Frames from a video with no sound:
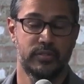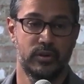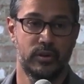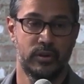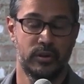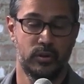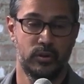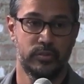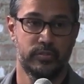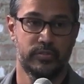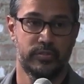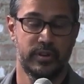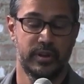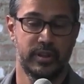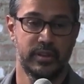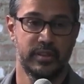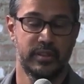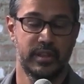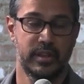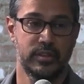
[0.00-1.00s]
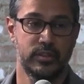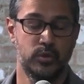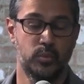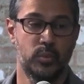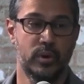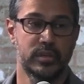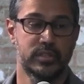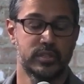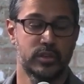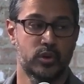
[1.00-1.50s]
an old friend, that you
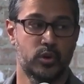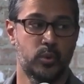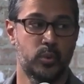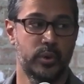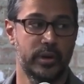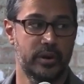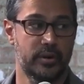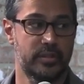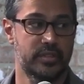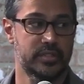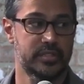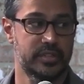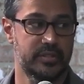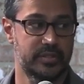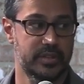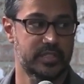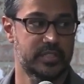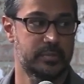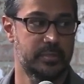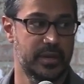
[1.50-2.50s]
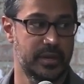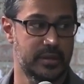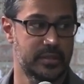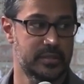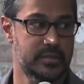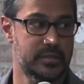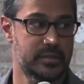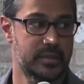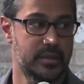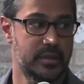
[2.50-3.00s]
want to queer the civic
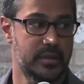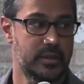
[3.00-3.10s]
space.